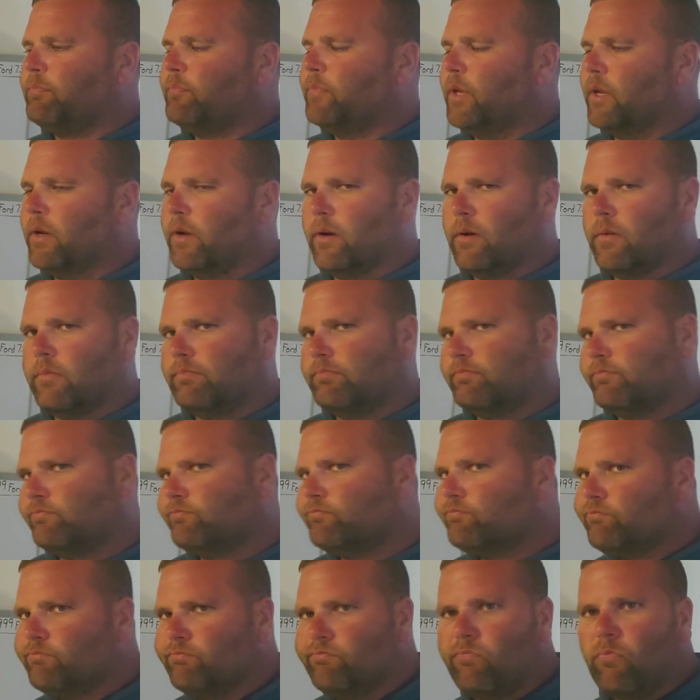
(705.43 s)
you know,
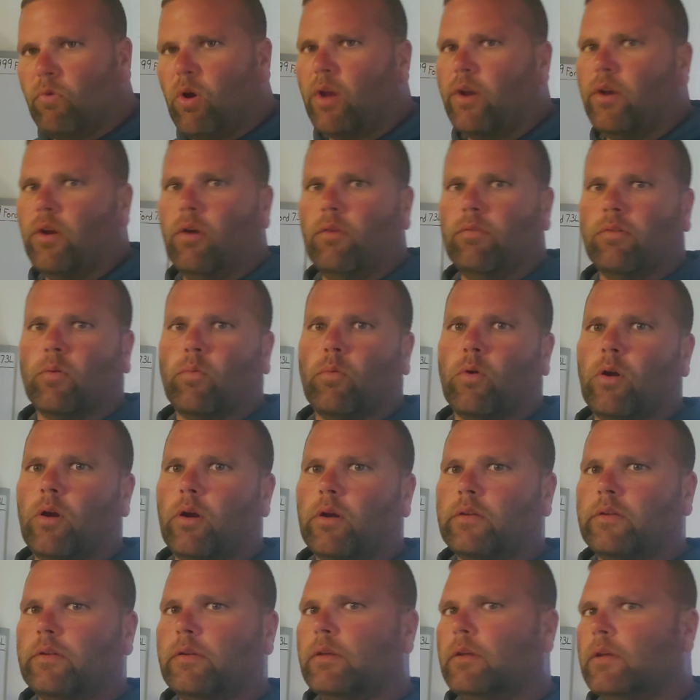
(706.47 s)
wasn't
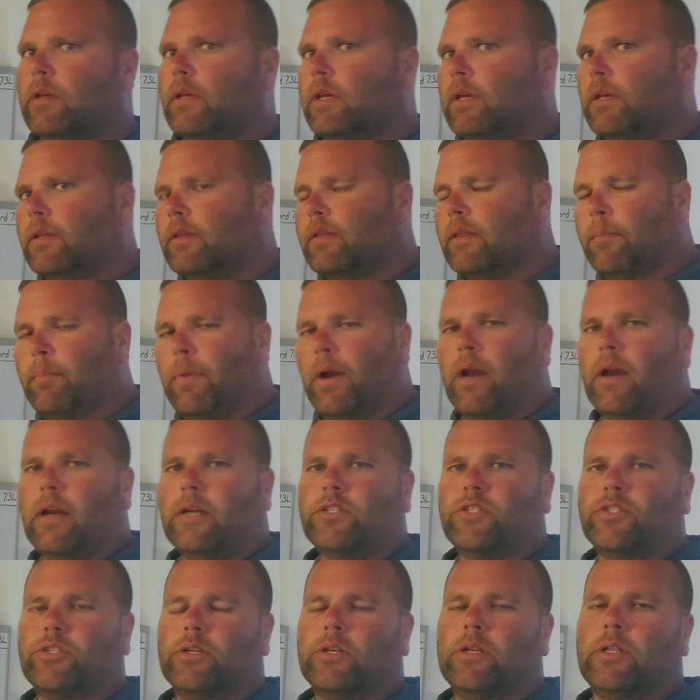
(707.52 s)
overworked. The
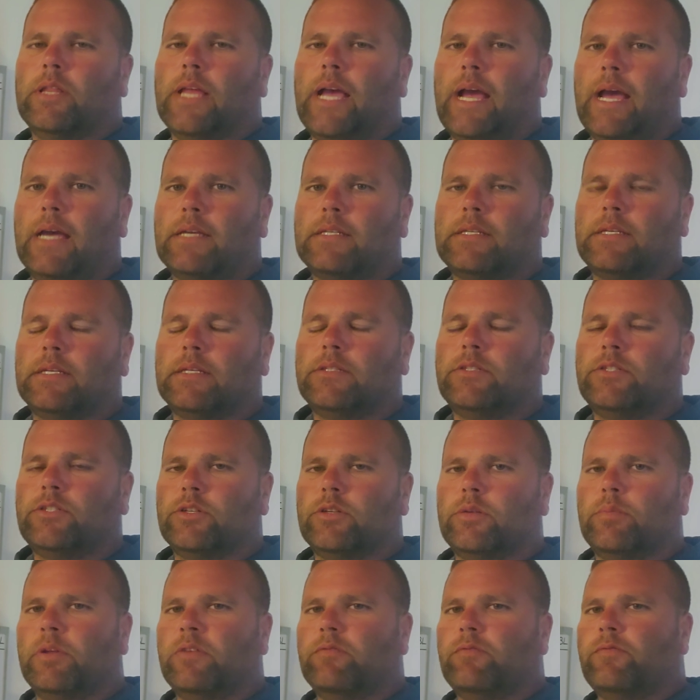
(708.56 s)
bearing should have lasted,
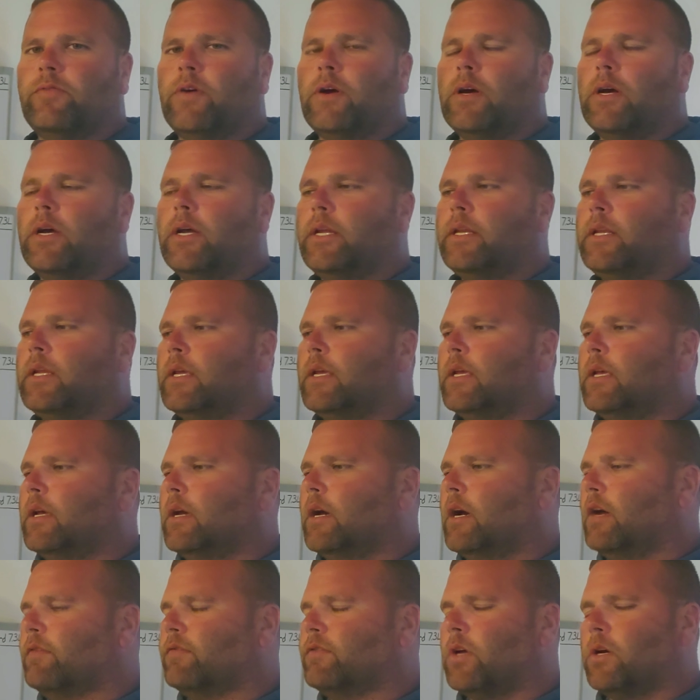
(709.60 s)
should have been fine.
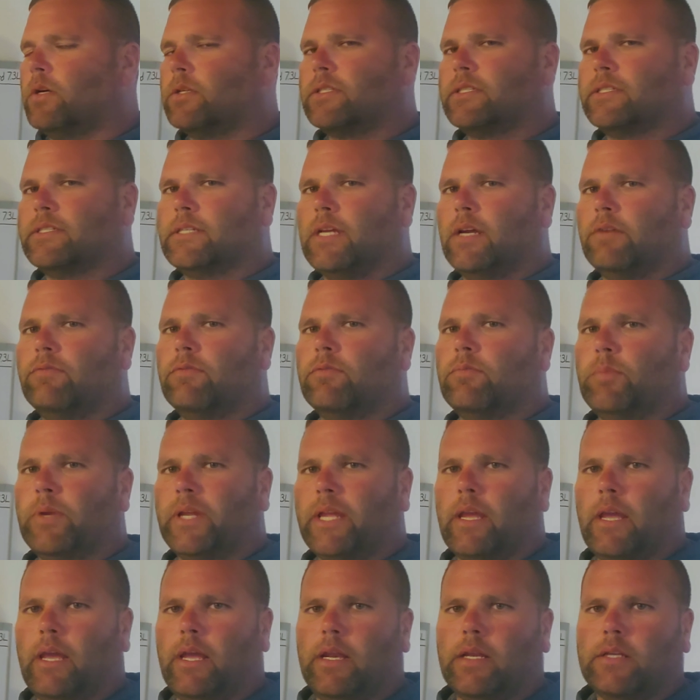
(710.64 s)
I've talked to several
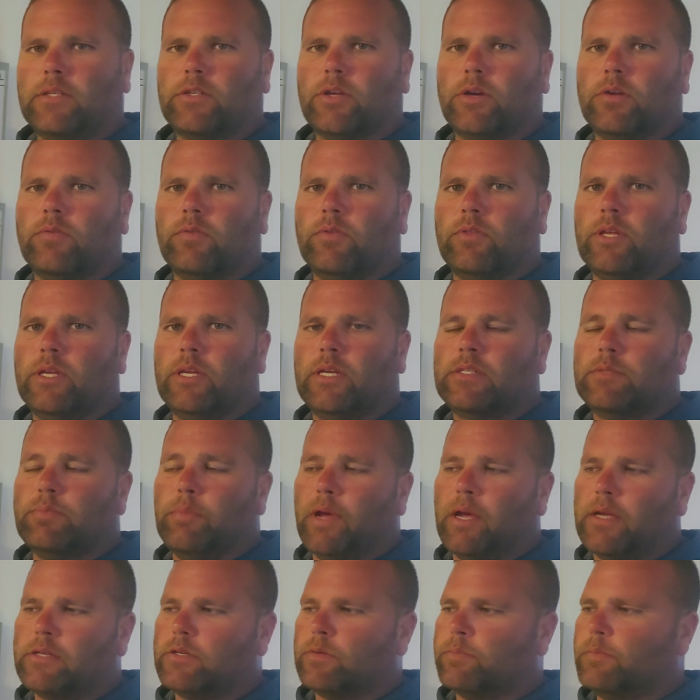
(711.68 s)
mechanics over this,
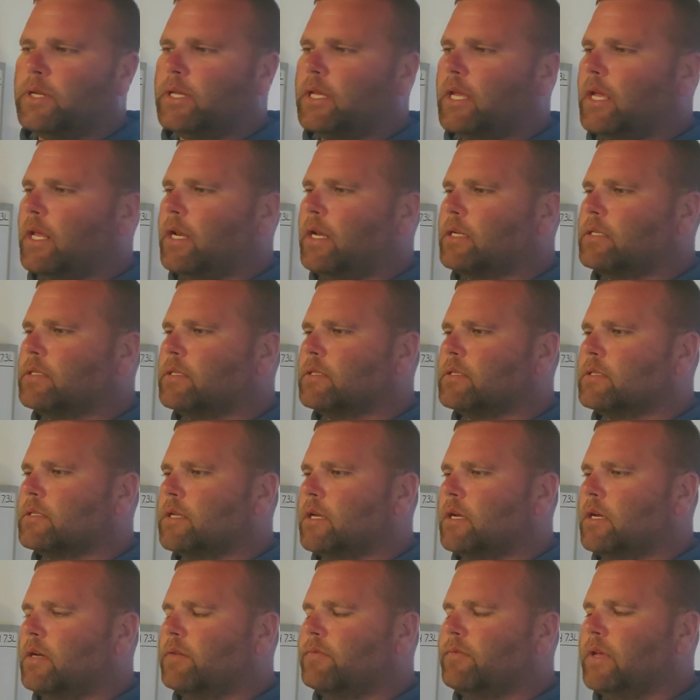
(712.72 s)
master mechanics and
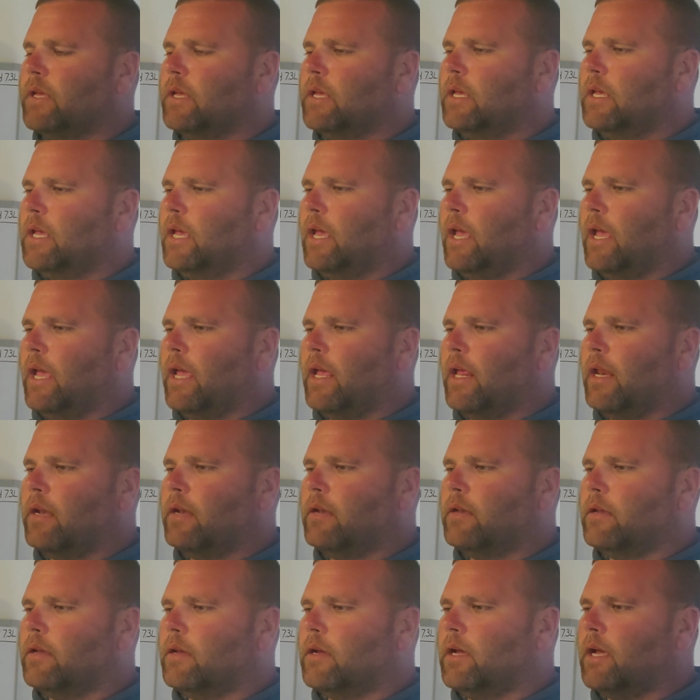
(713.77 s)
stuff,
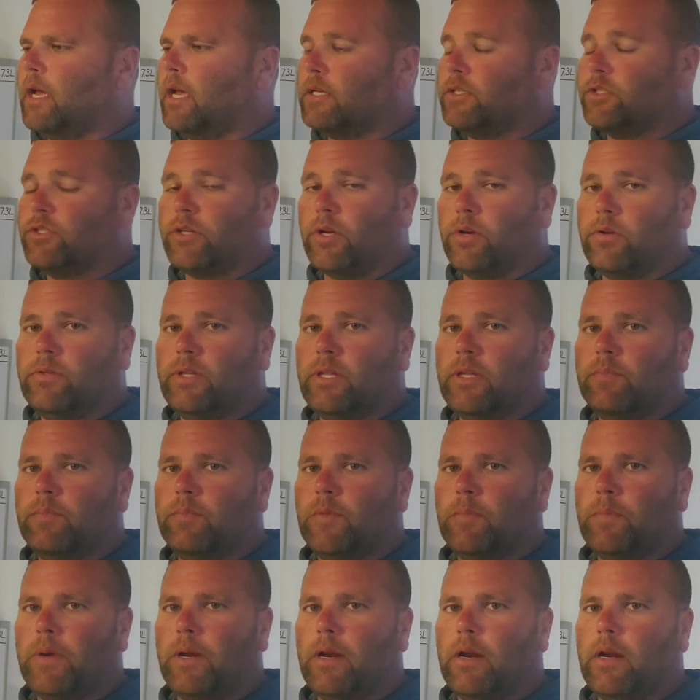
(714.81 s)
and uh, had showed them
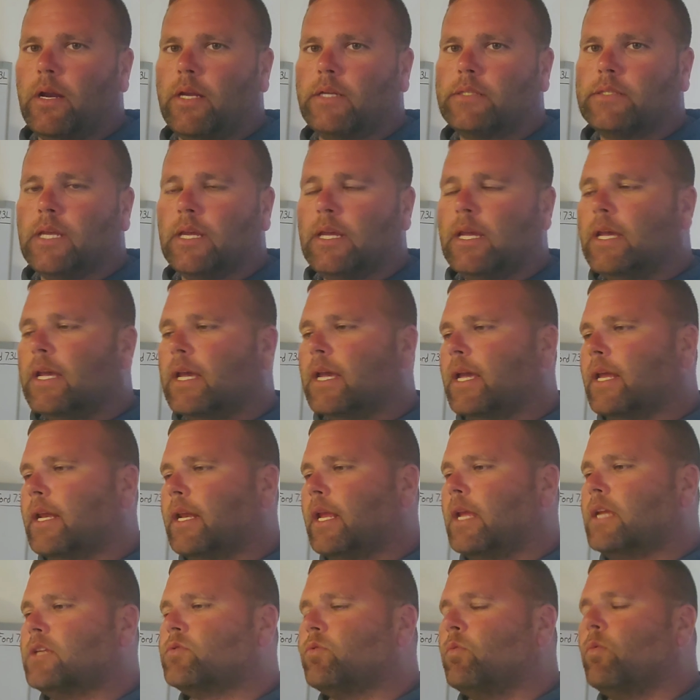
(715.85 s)
the bearings. And
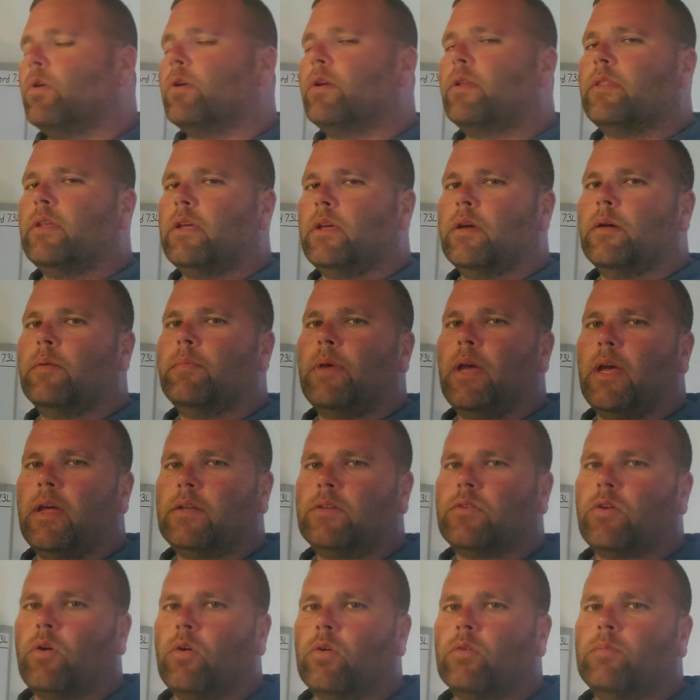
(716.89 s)
each one of them
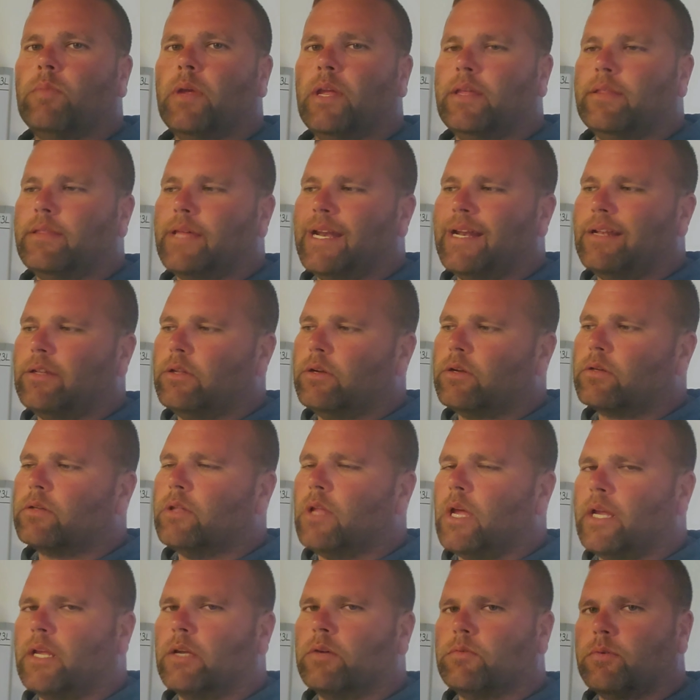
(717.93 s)
had told me that it looked
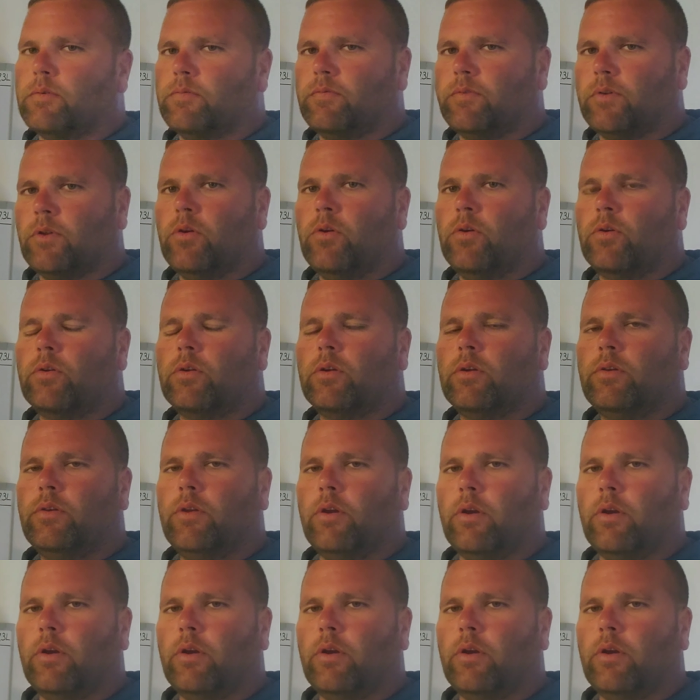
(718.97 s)
like a fluke